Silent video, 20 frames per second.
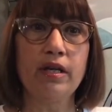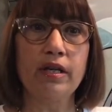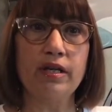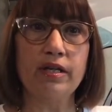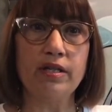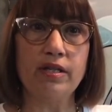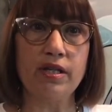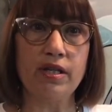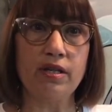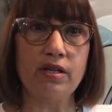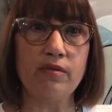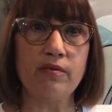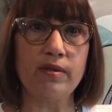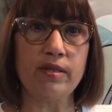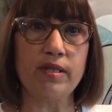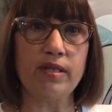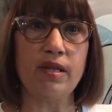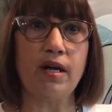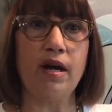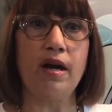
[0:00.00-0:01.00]

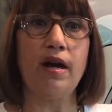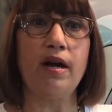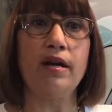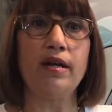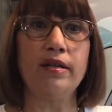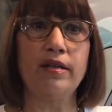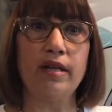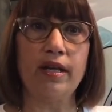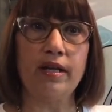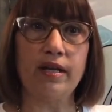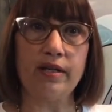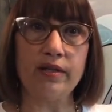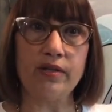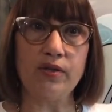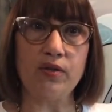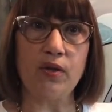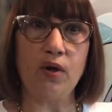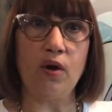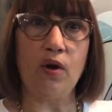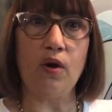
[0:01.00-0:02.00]
continuous line, and then I
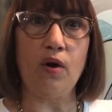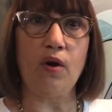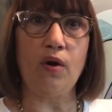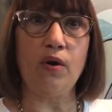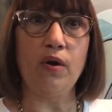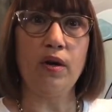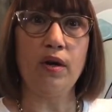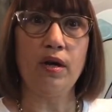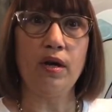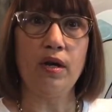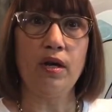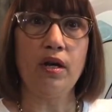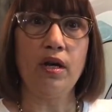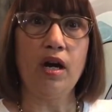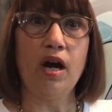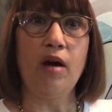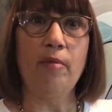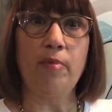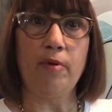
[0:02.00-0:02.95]
saw a